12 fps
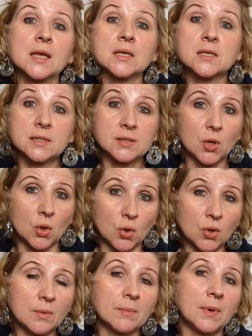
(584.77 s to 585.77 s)

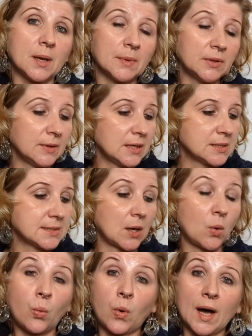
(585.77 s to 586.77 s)
So my mother-in-law said,
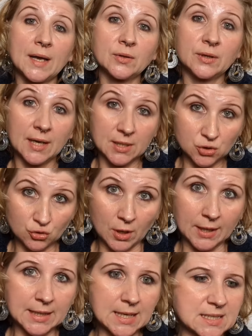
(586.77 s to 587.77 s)
why don't I
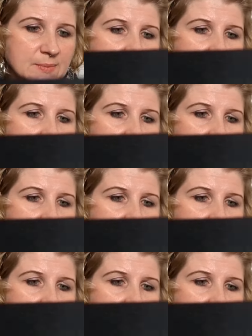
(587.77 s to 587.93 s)
try this,